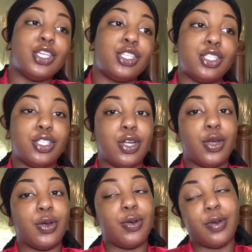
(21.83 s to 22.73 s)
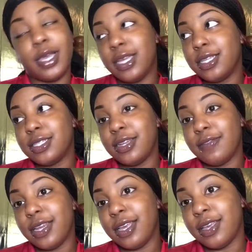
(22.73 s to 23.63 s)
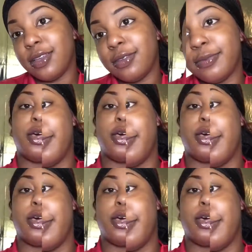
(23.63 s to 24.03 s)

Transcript: straight into the video so